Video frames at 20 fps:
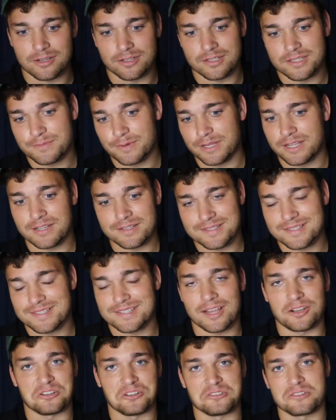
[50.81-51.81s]
It's because the
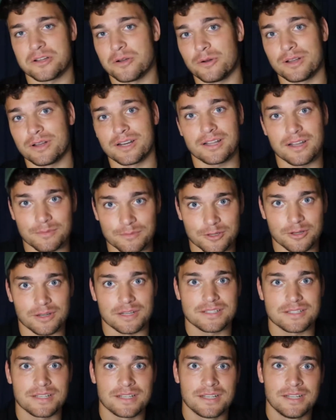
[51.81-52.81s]
centers don't want to come to
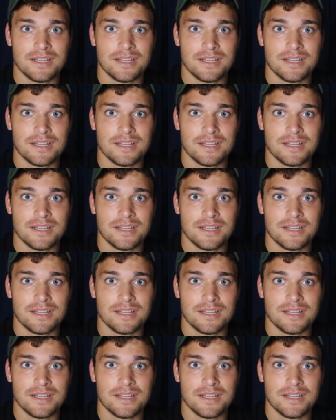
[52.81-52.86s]
us.